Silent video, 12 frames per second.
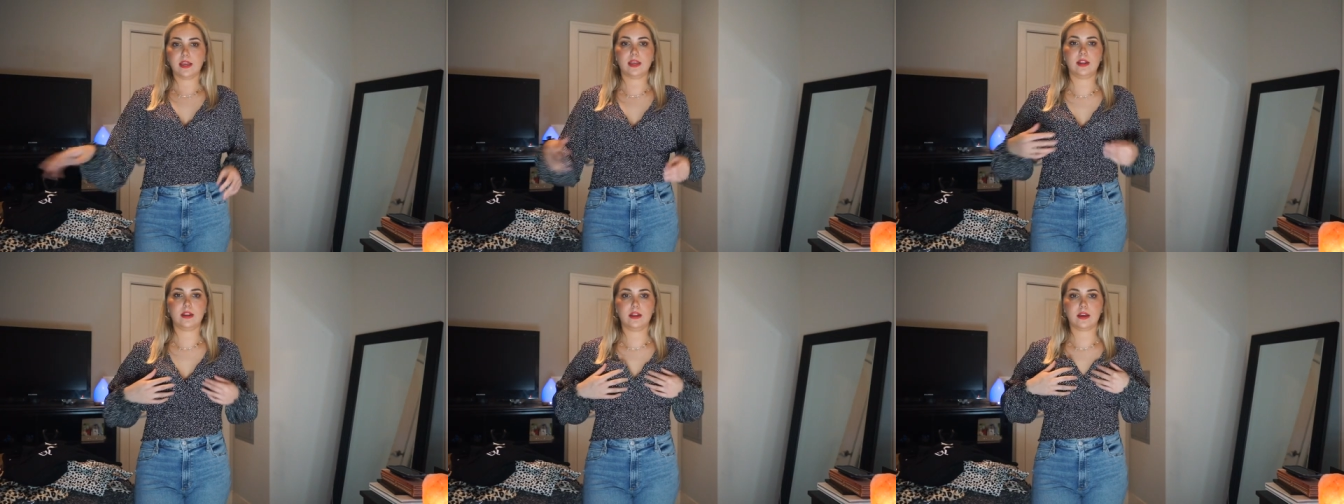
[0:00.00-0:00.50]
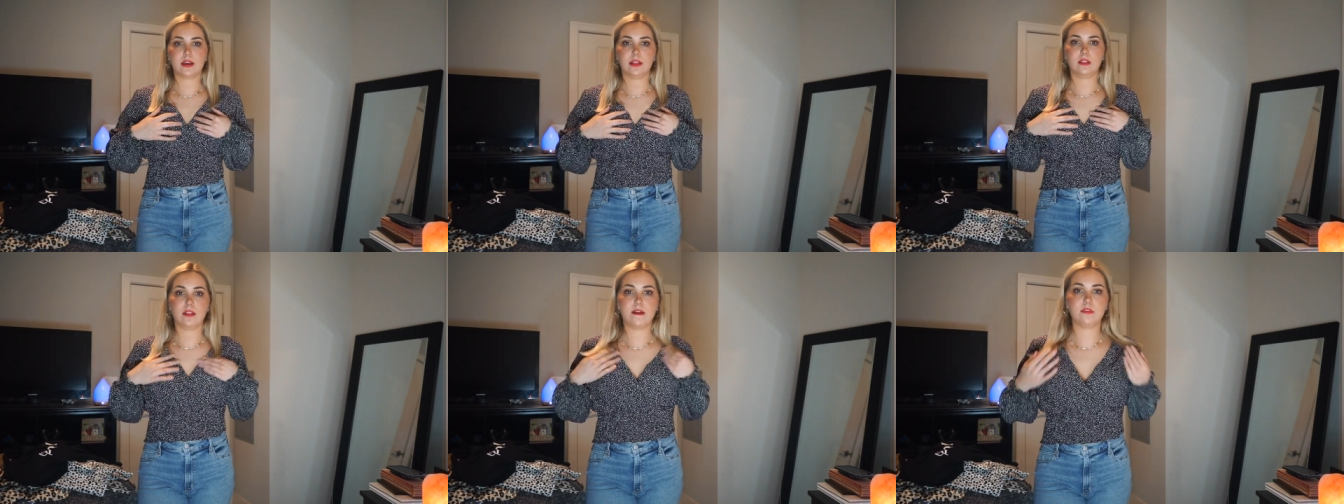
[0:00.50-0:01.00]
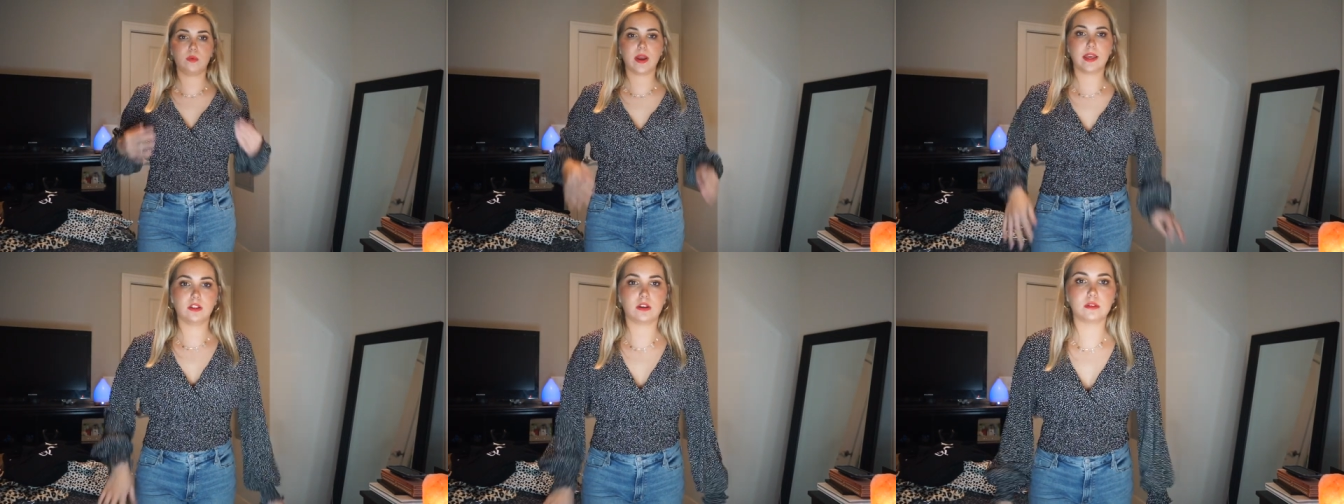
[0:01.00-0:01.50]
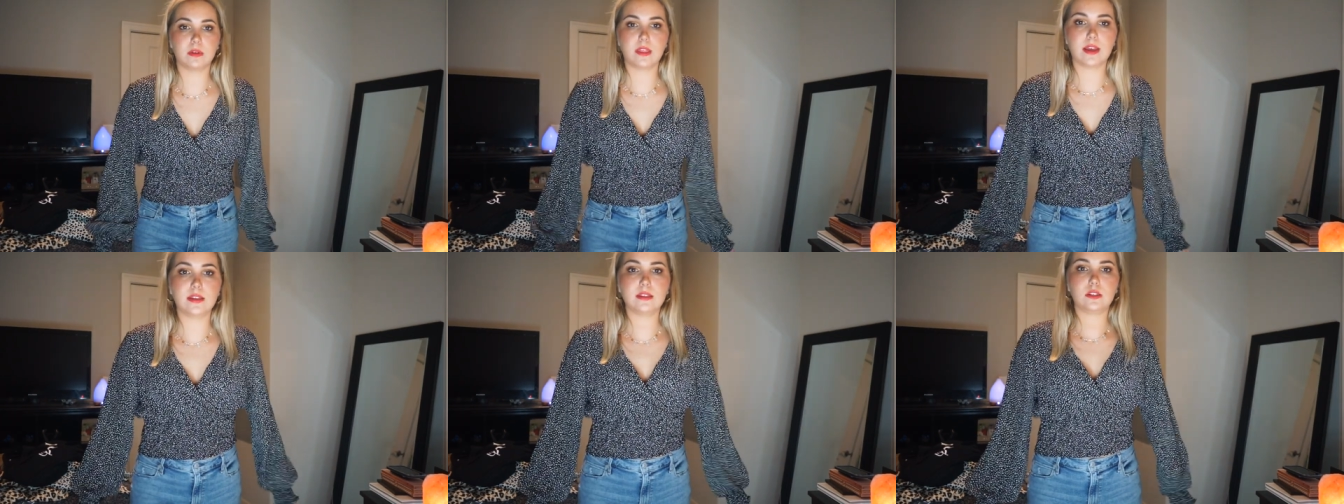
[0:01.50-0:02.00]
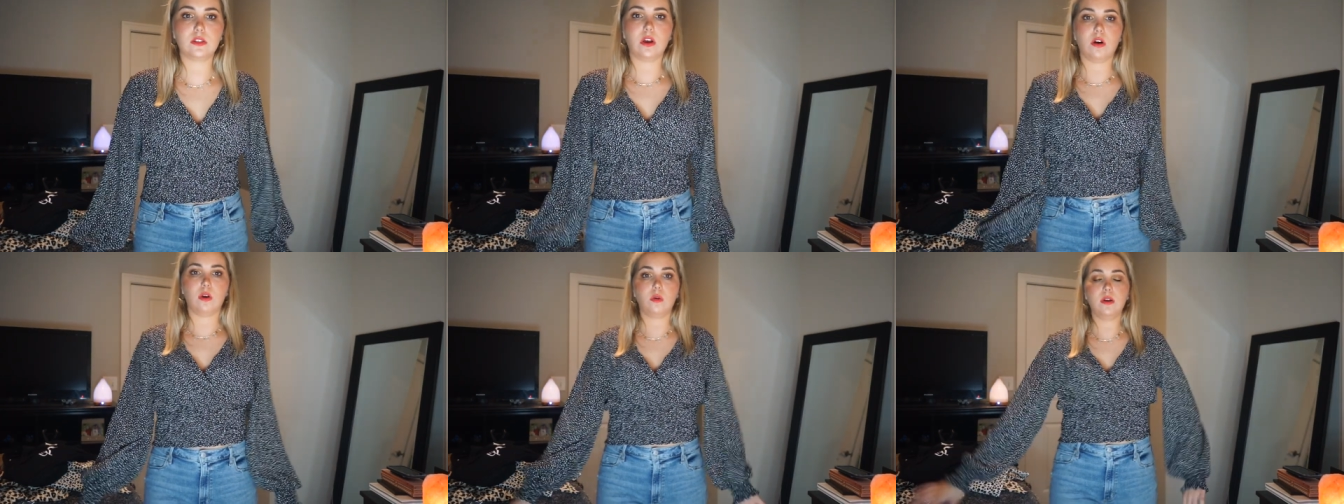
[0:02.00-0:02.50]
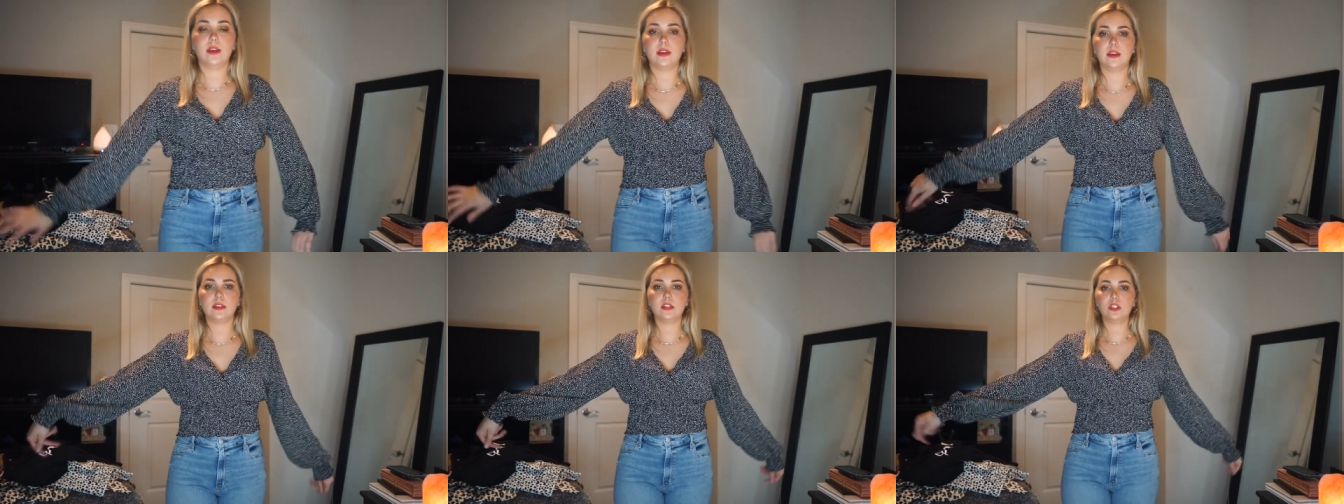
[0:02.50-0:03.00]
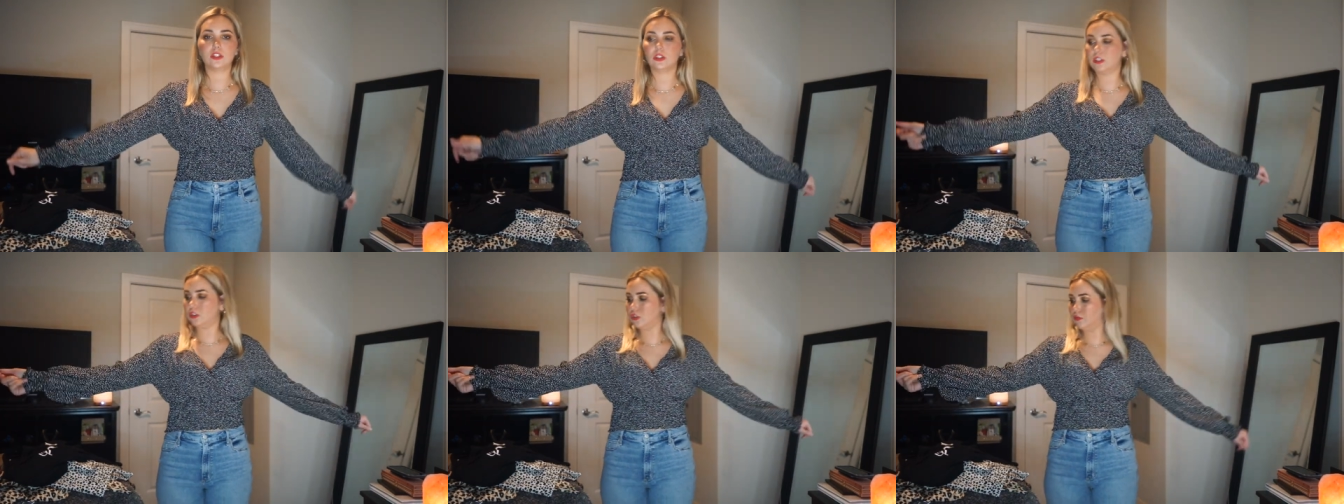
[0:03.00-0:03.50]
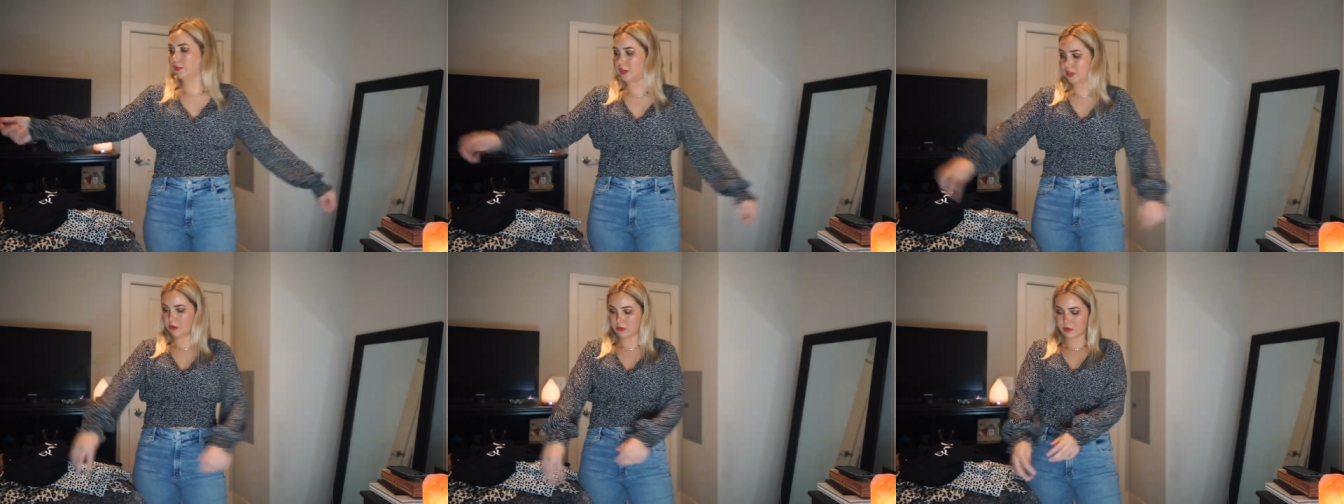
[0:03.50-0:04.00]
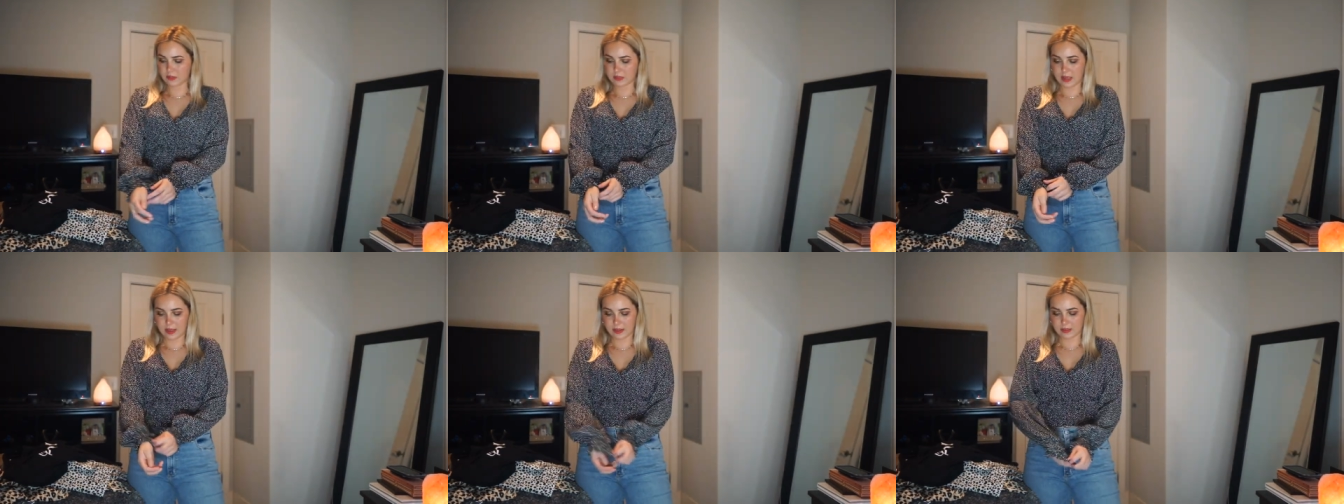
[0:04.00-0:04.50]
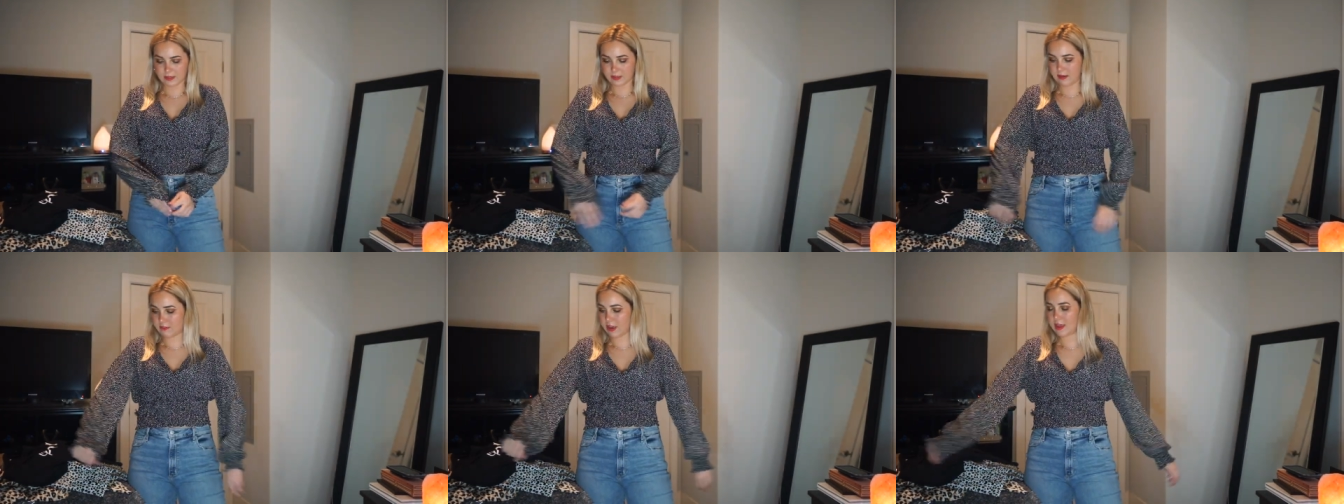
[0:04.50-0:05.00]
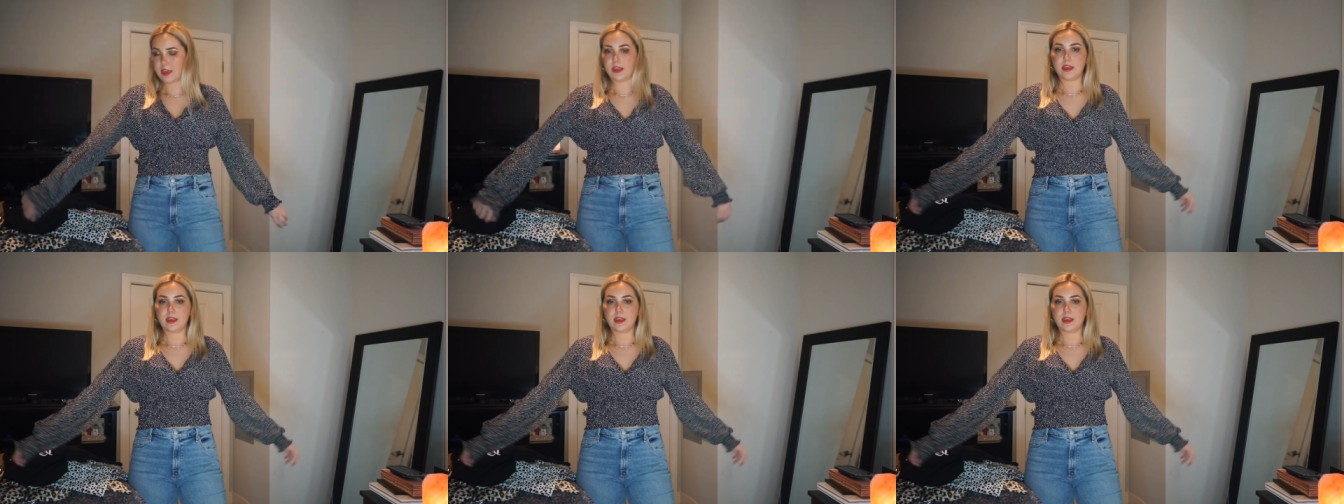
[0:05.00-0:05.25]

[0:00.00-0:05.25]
And I love the way it looks with this. So this shirt is super cute, like love it.